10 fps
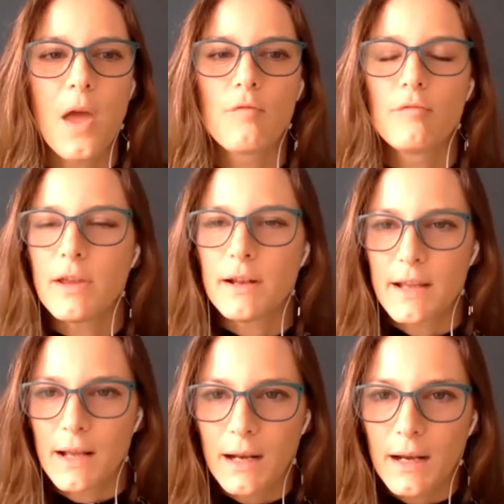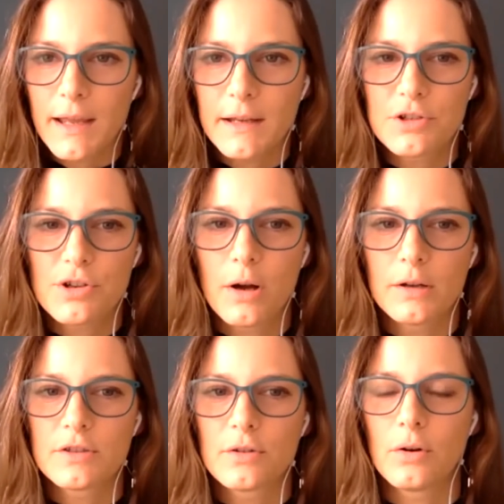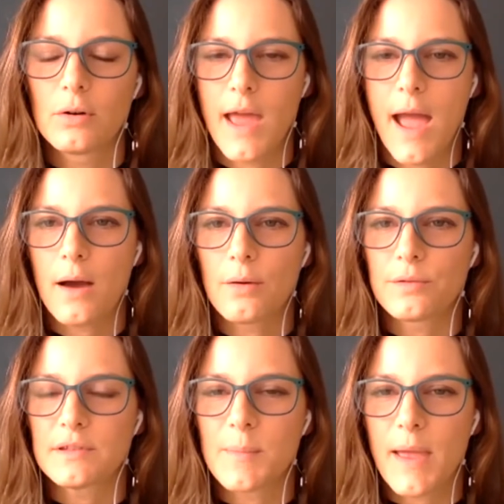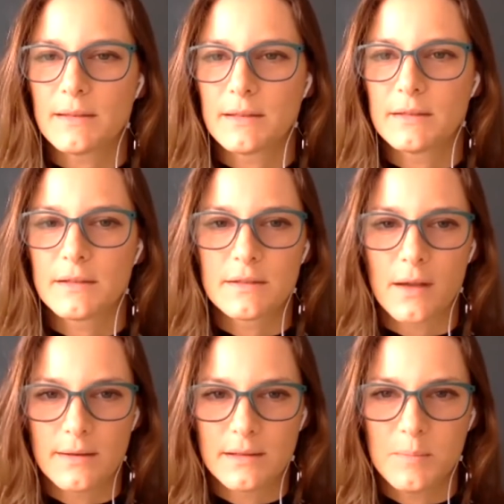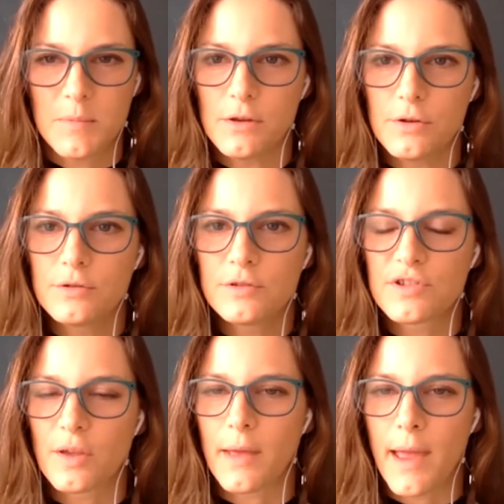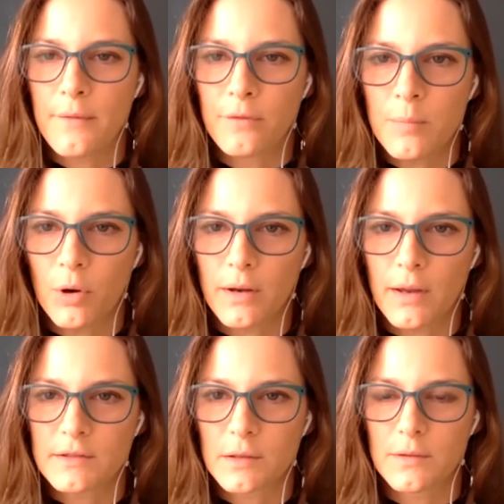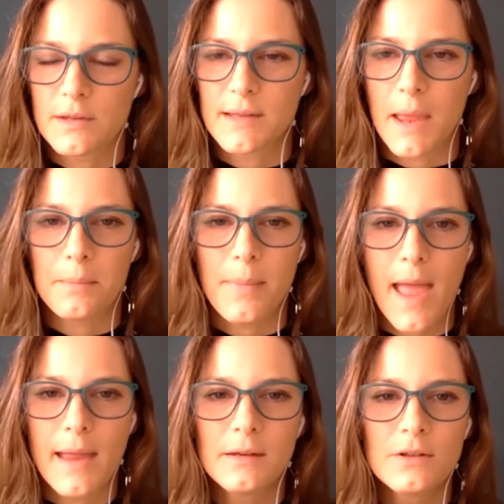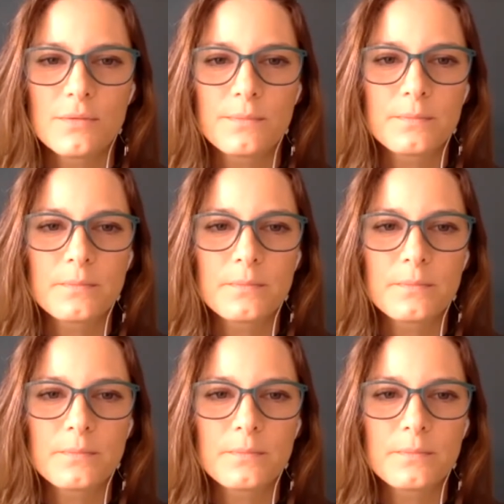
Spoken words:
Really clear charter on how the space is designed to be used so that everybody is on the same page.